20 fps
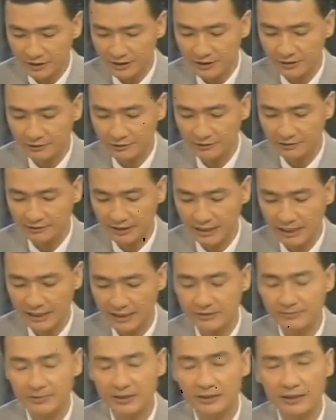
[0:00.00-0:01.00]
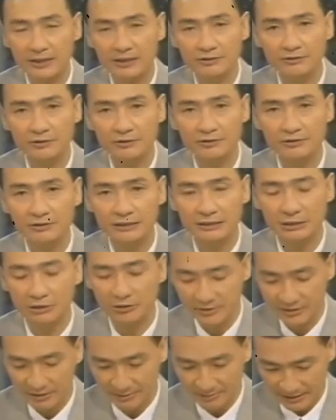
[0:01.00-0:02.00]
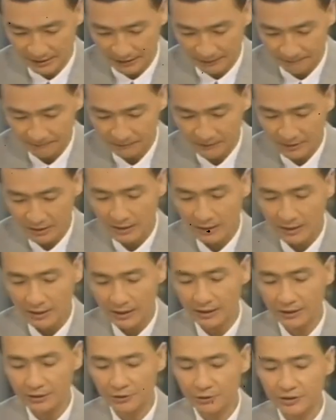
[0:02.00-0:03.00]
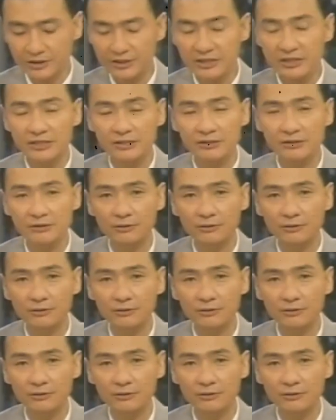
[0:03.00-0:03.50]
was unfortunately something extremely heinous in nature.